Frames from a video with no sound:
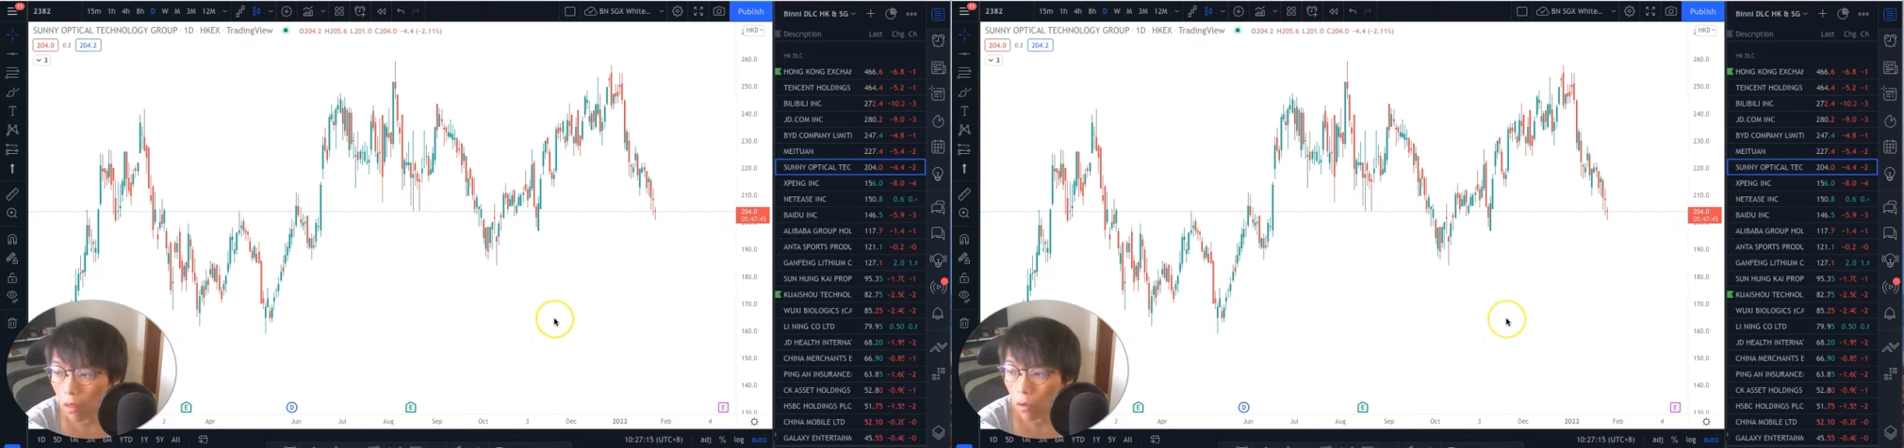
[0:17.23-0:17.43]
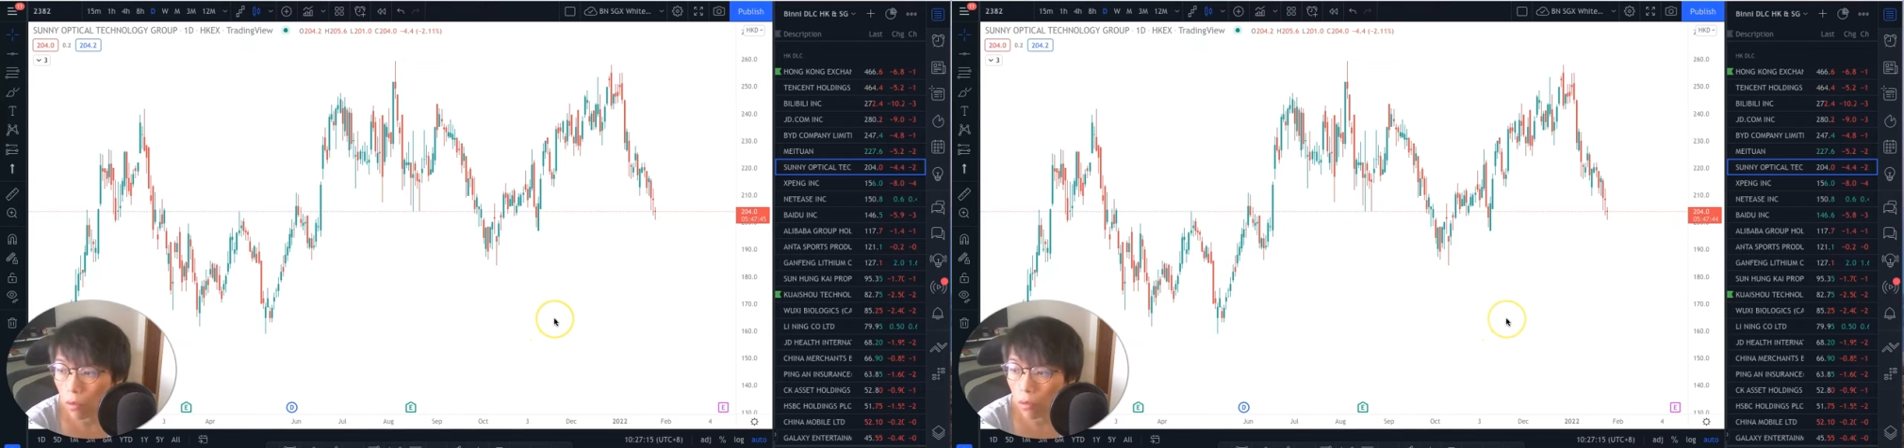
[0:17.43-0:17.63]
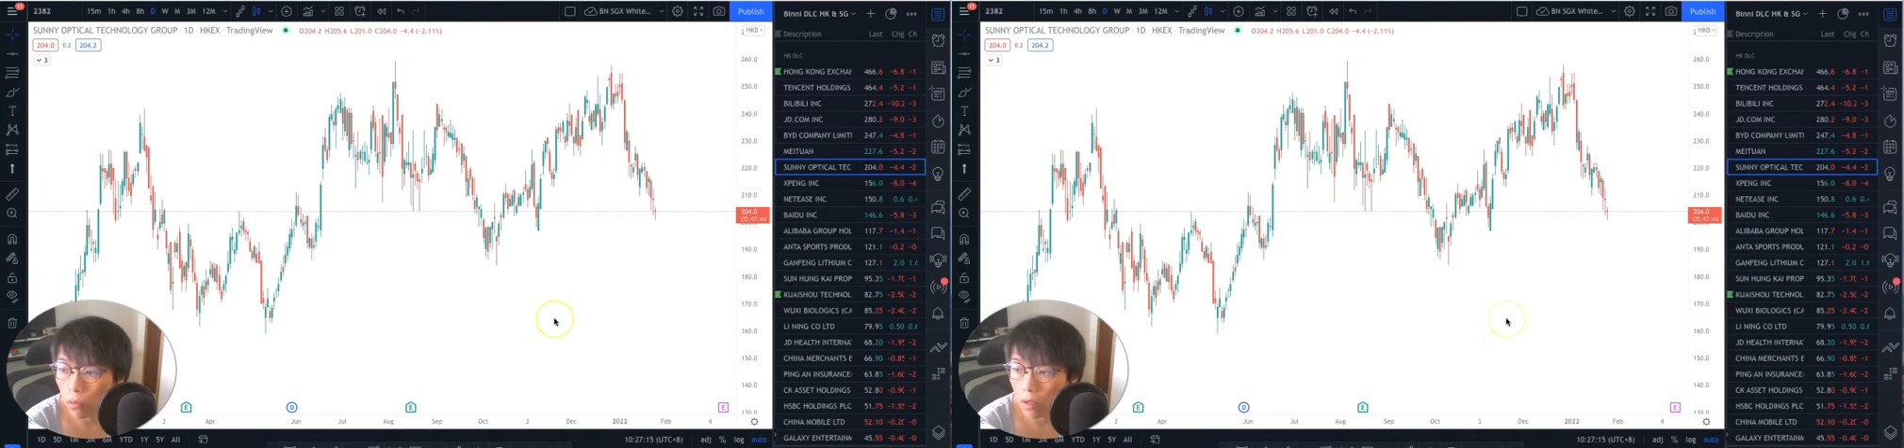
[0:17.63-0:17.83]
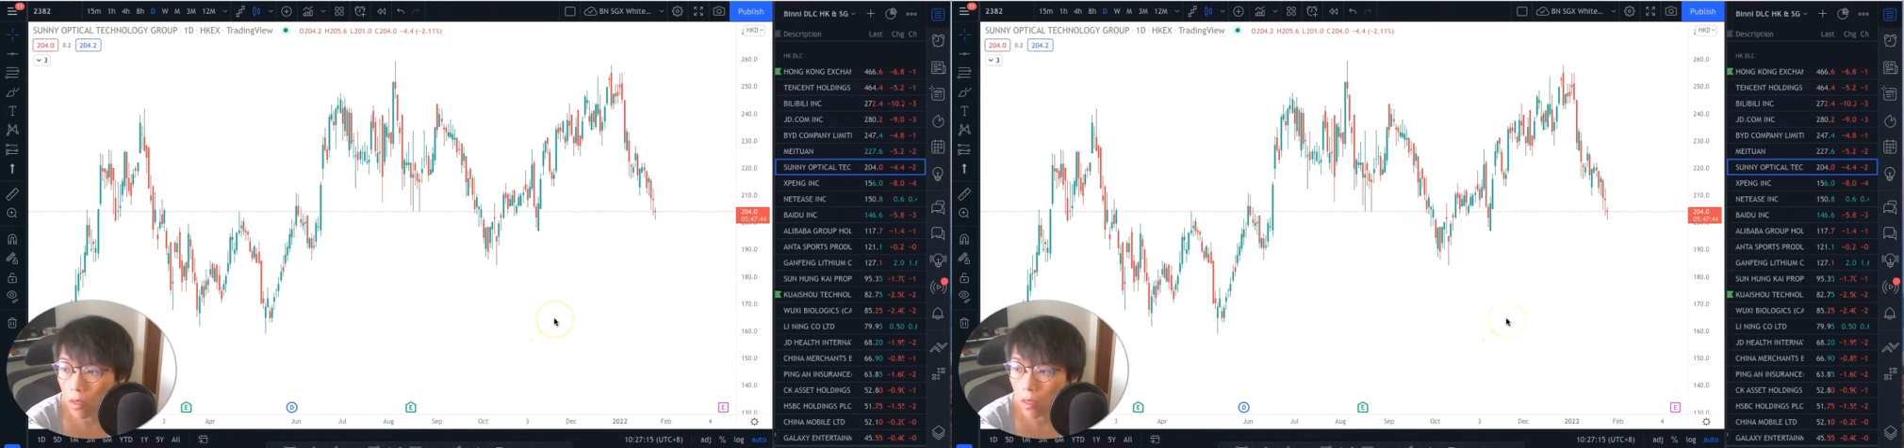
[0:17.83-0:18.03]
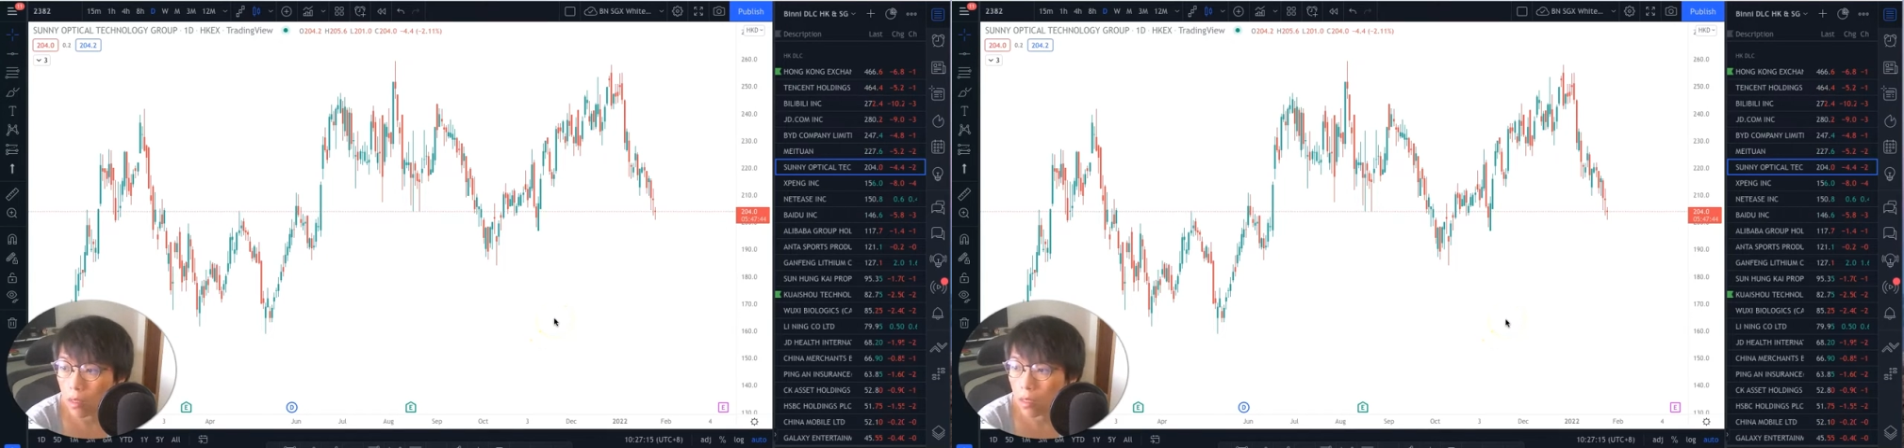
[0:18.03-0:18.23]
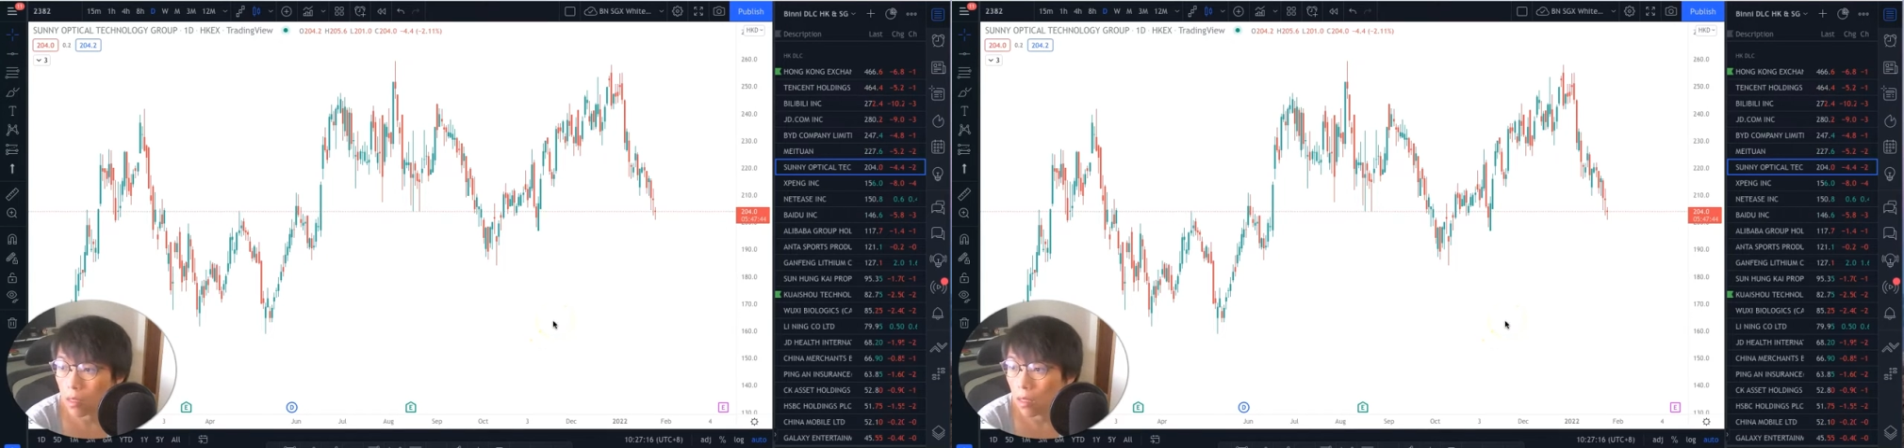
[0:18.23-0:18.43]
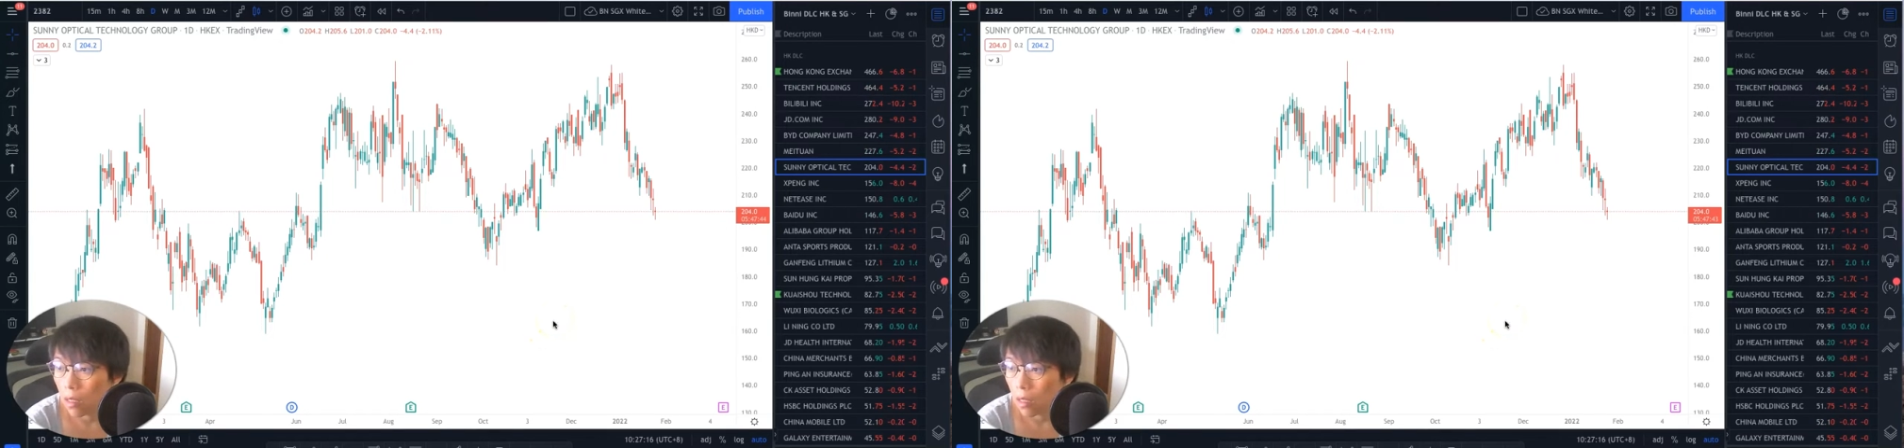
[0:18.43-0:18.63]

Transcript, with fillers: own watch list.